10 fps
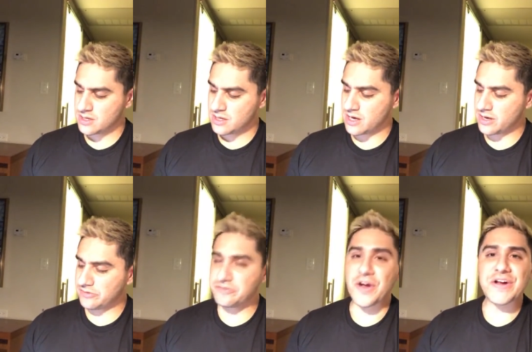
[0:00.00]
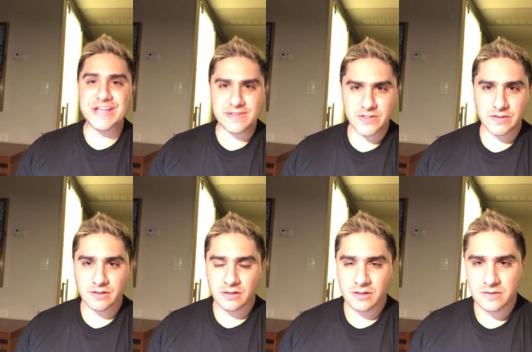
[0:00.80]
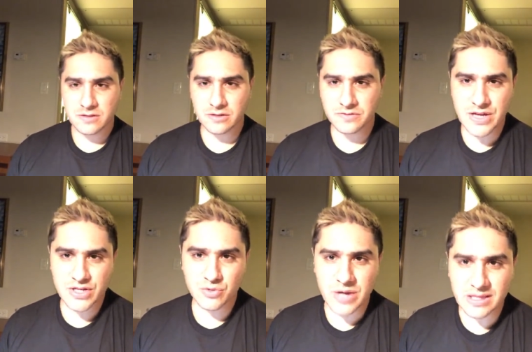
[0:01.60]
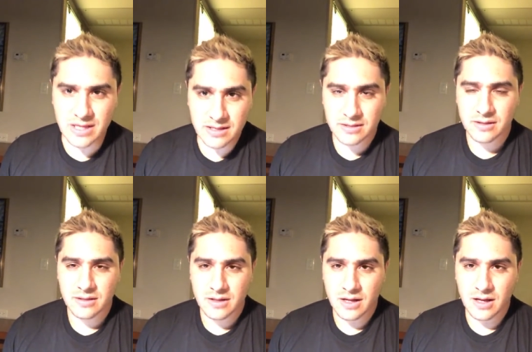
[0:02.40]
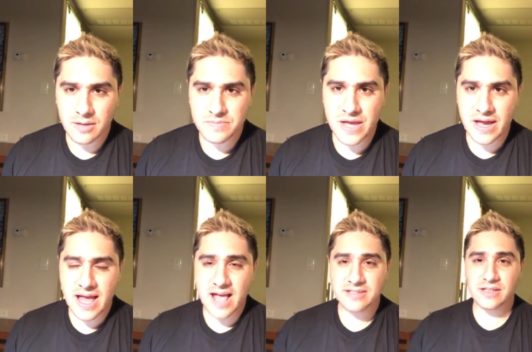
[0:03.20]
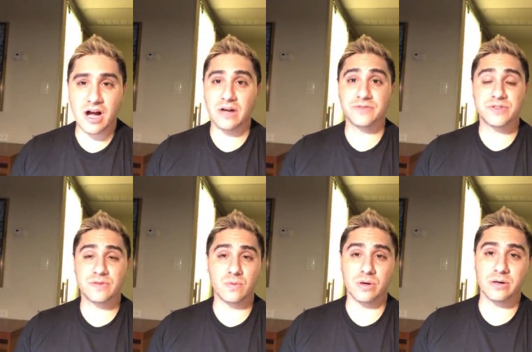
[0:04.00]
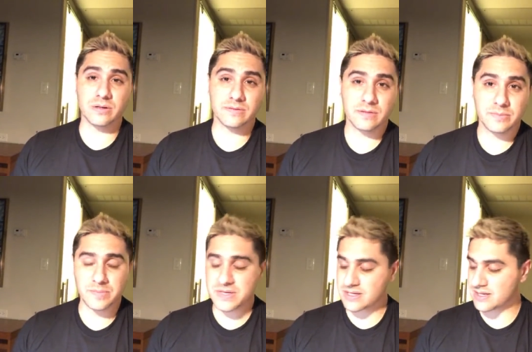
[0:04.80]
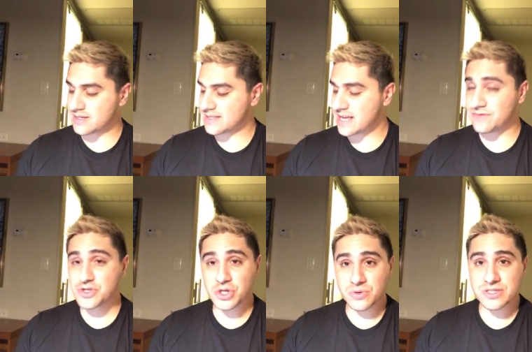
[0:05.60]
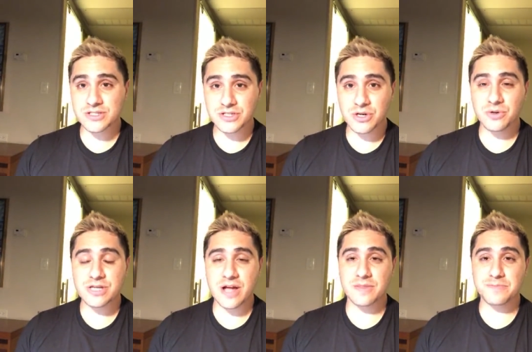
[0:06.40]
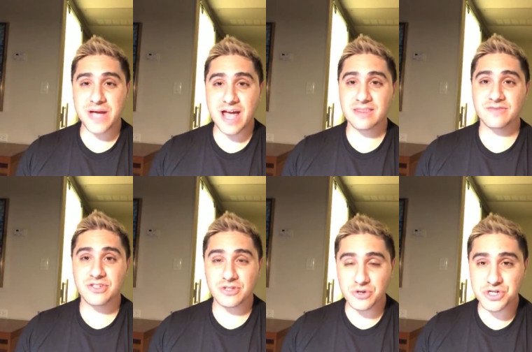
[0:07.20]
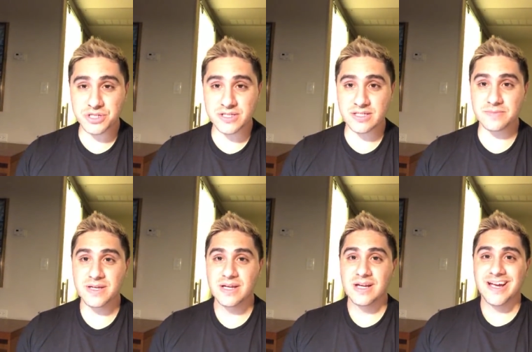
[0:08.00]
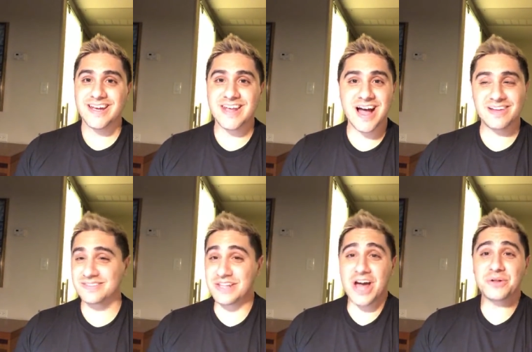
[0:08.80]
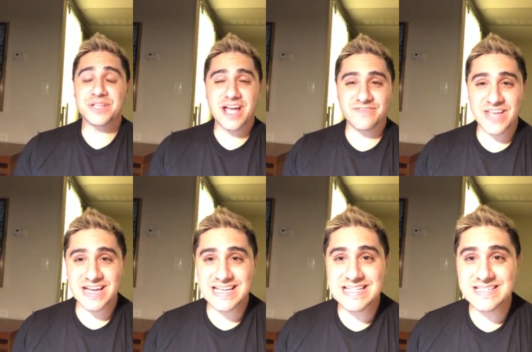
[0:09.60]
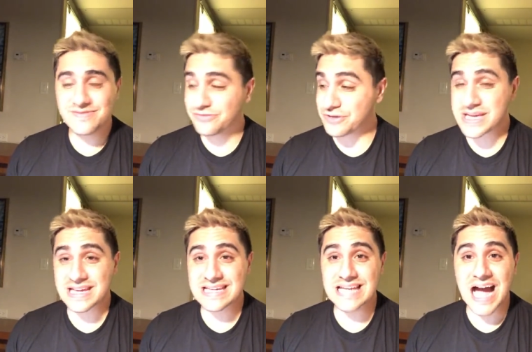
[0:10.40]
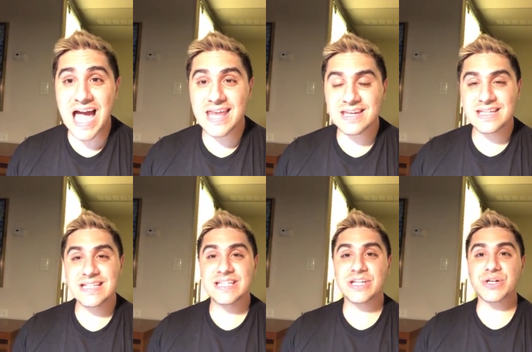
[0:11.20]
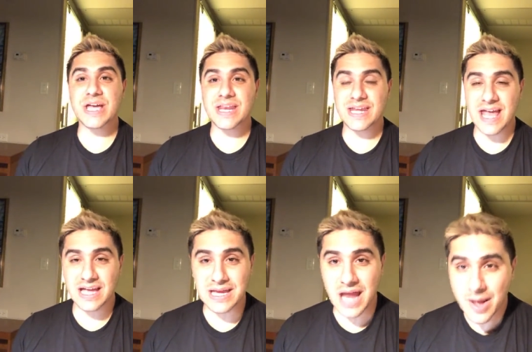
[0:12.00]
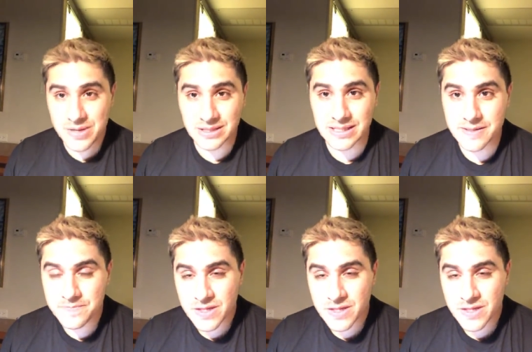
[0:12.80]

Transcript: variance to Venezuela that has to offer to the world. But because they have chosen to go down the path of socialism, not only have they freaking died and deteriorated economically,